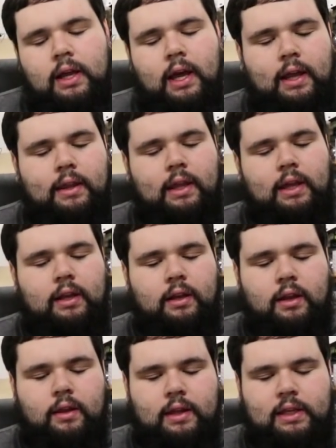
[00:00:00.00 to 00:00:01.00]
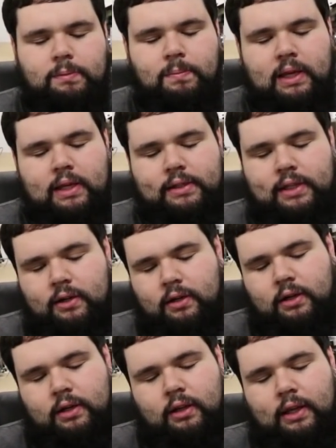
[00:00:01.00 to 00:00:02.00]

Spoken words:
and then this piece there,